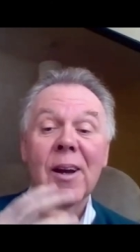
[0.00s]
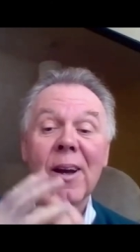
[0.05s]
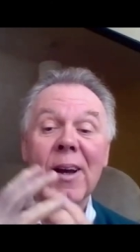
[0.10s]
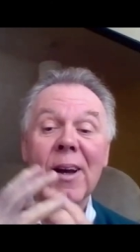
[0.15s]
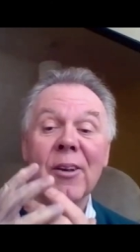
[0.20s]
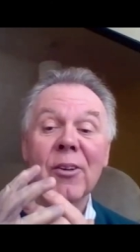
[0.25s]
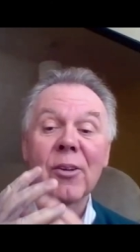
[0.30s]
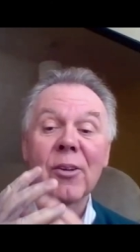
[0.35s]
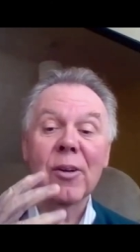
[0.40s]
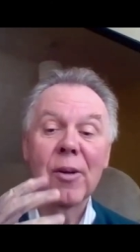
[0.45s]

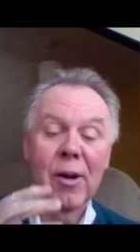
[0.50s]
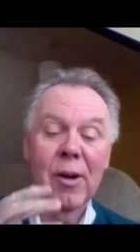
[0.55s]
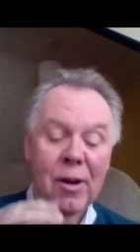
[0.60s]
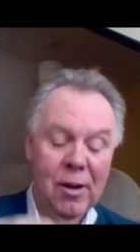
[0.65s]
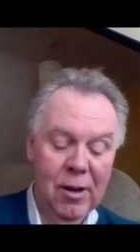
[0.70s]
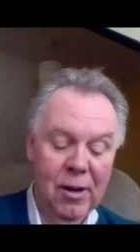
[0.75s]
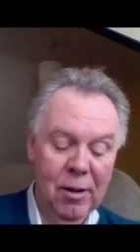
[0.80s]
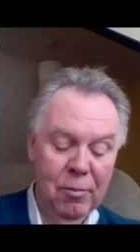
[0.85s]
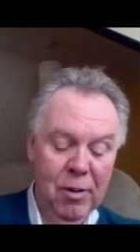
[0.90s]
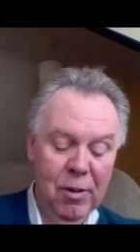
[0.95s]
and
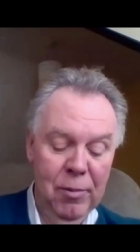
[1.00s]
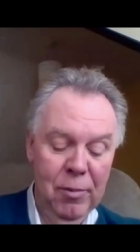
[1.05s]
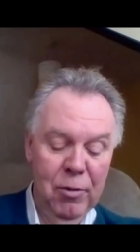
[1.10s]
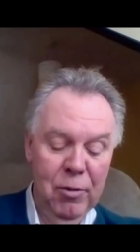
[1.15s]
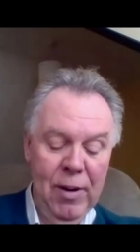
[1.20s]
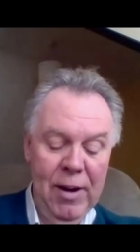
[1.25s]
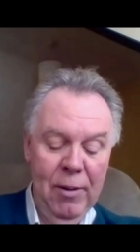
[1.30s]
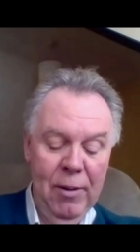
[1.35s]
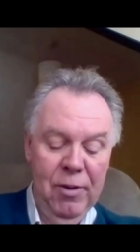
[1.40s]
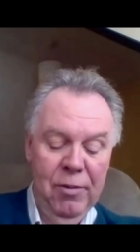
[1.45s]
I'm, I'm
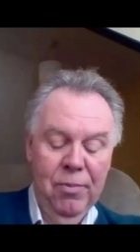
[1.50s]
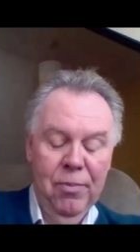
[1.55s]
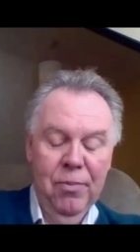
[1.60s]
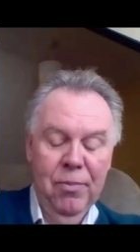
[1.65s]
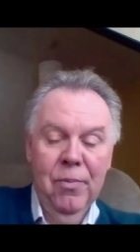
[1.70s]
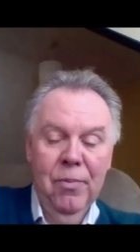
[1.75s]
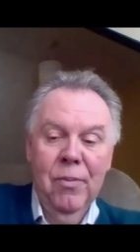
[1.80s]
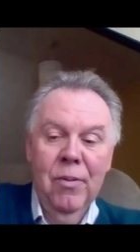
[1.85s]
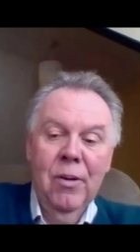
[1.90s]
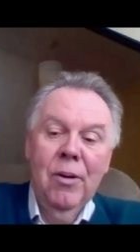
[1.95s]
aware we've
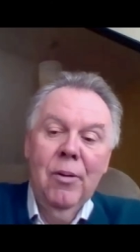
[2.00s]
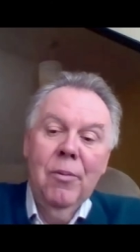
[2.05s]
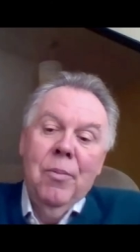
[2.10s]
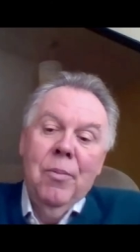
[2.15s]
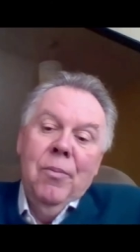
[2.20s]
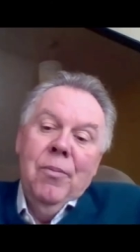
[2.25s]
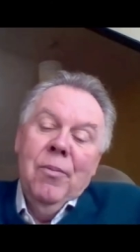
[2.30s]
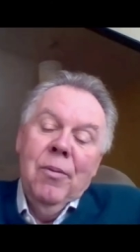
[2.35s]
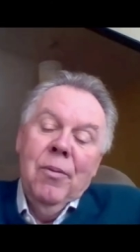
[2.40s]
you know